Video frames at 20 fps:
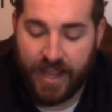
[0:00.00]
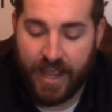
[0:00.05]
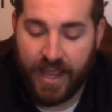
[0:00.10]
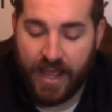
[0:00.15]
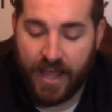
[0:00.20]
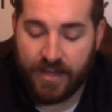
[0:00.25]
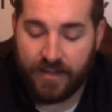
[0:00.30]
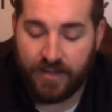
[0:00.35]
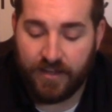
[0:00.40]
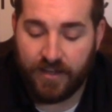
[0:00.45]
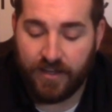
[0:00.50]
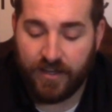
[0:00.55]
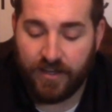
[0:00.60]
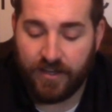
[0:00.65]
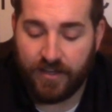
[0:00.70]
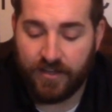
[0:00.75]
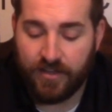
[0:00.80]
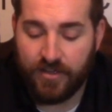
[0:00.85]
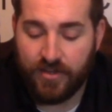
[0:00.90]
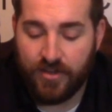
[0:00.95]
And
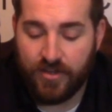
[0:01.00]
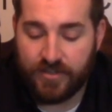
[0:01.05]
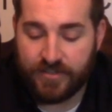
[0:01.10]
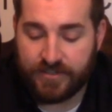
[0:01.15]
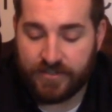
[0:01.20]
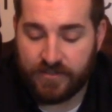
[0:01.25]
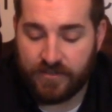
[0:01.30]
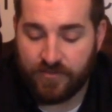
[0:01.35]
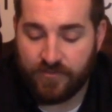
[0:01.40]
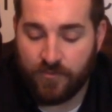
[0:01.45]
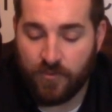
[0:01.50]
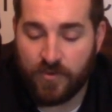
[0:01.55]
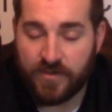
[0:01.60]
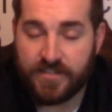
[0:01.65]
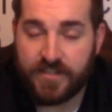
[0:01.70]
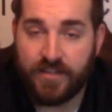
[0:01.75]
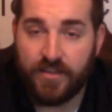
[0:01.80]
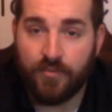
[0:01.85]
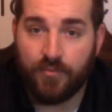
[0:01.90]
the sitting in the four seed,